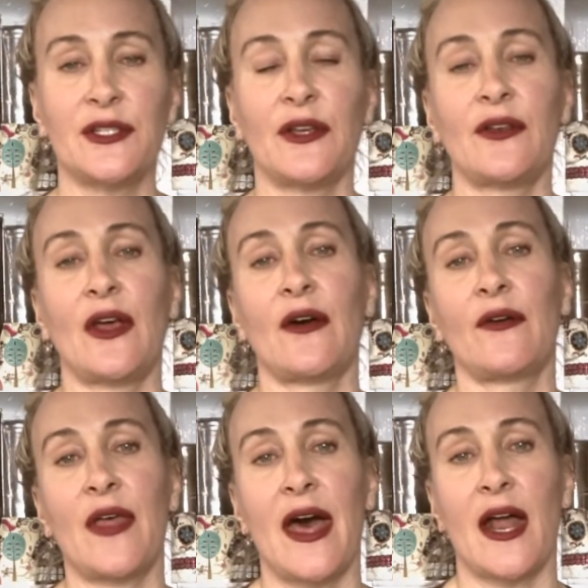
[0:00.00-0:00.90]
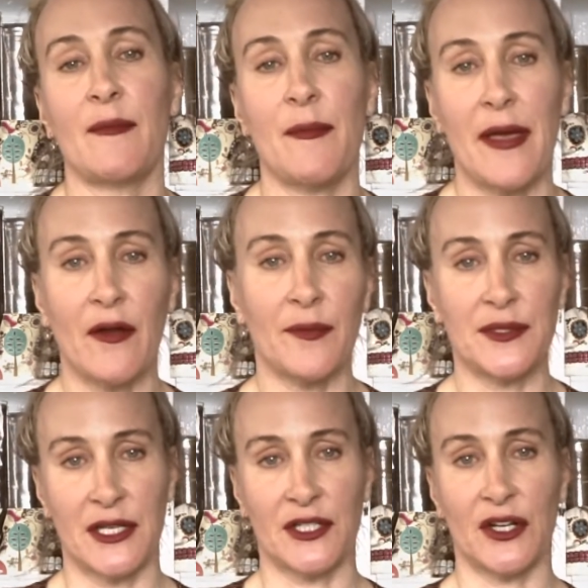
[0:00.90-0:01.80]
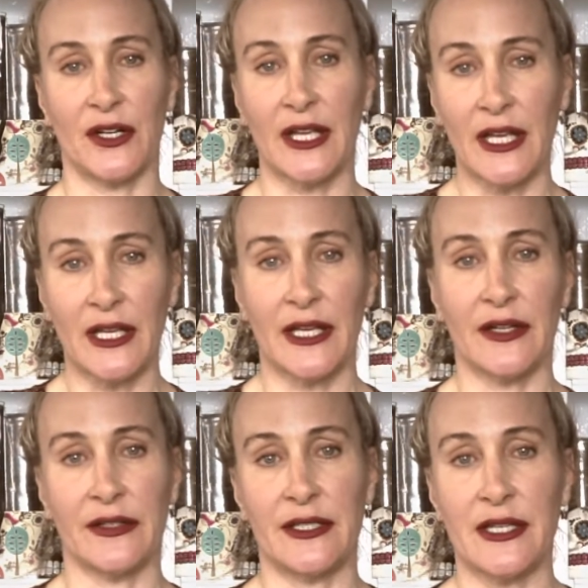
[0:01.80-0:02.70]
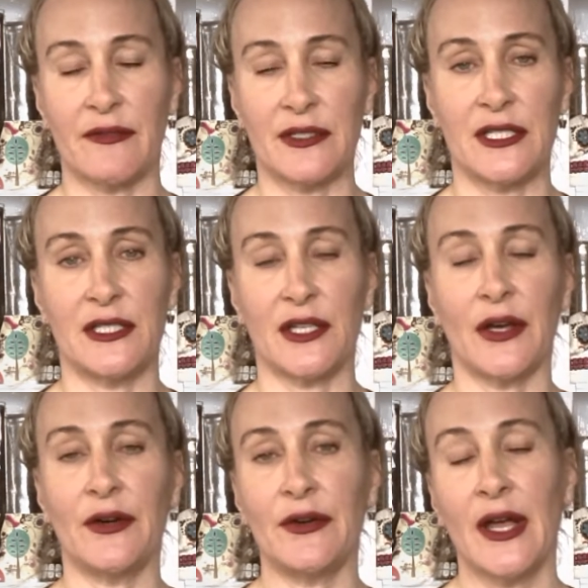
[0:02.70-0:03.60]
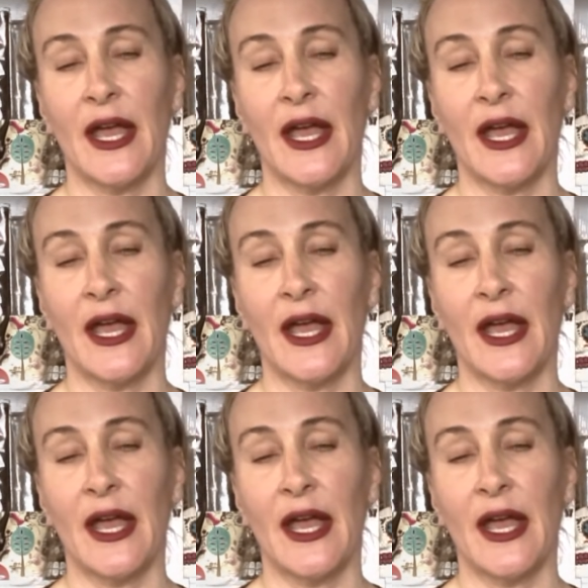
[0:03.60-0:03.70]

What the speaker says: you know that I'm a bankruptcy attorney here in San Francisco,